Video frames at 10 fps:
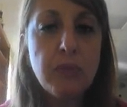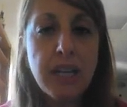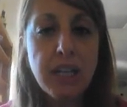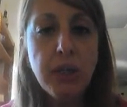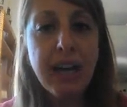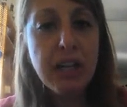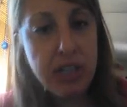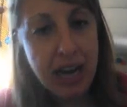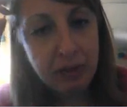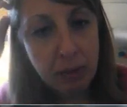you guys
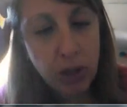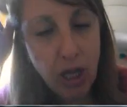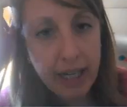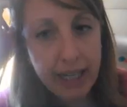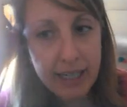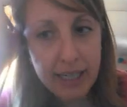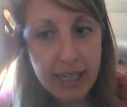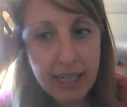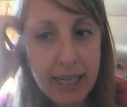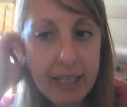should have a blocking
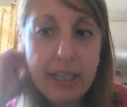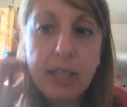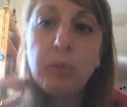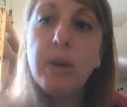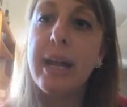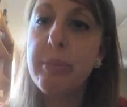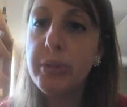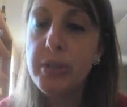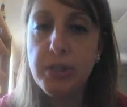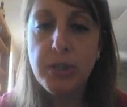key that you were
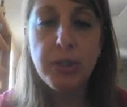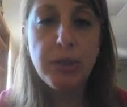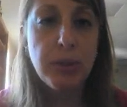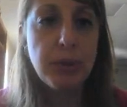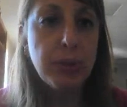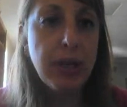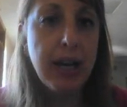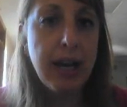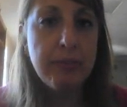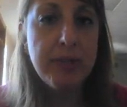able to
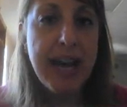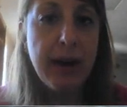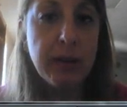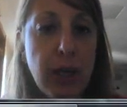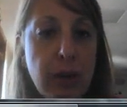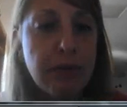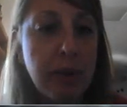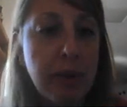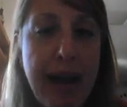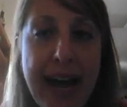download
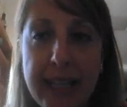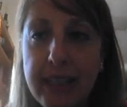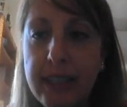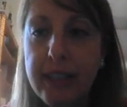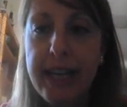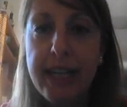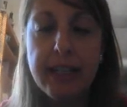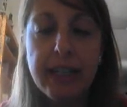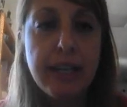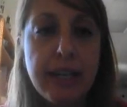from the Padlet
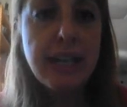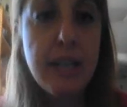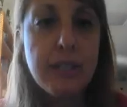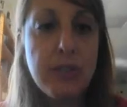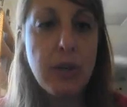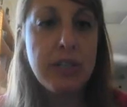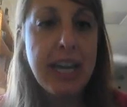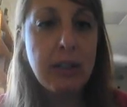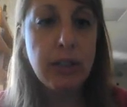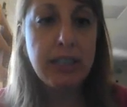link. So
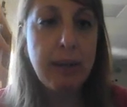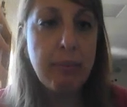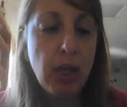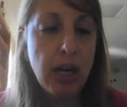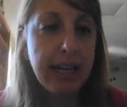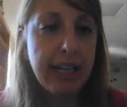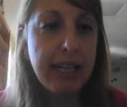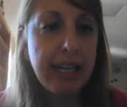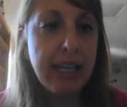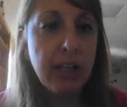take a look at that blocking
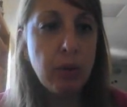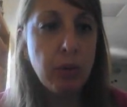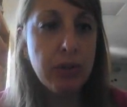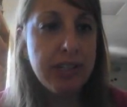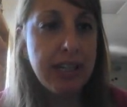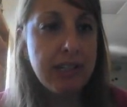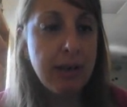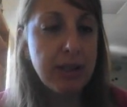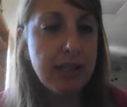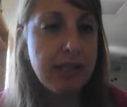key. You will see
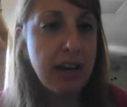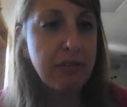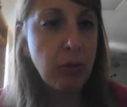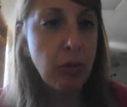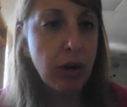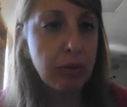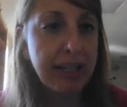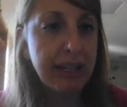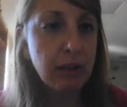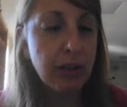some of the stuff you
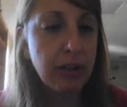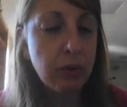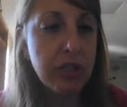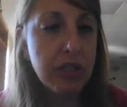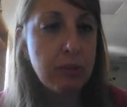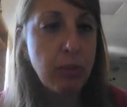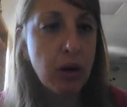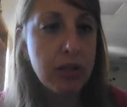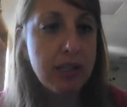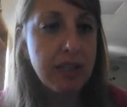already learned, which is
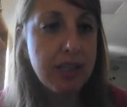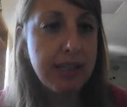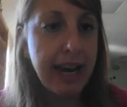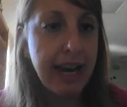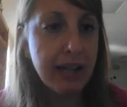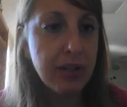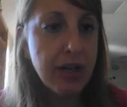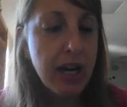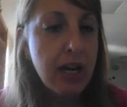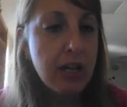parts of the stage.
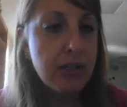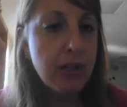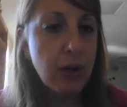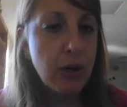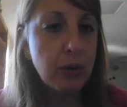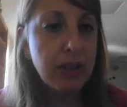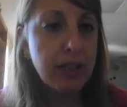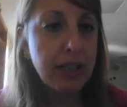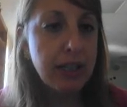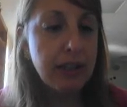So
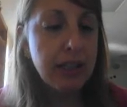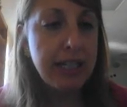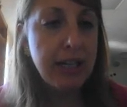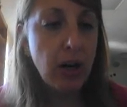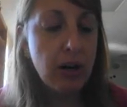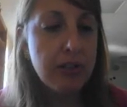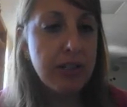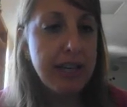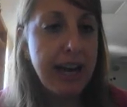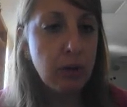the DRs,
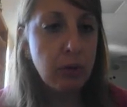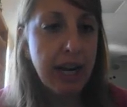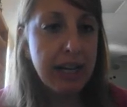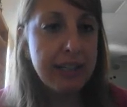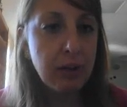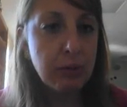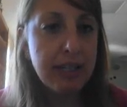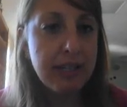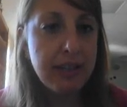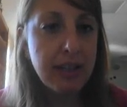the down
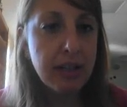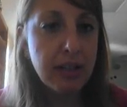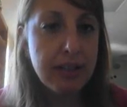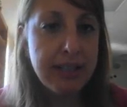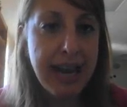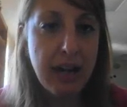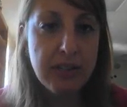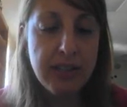right center, down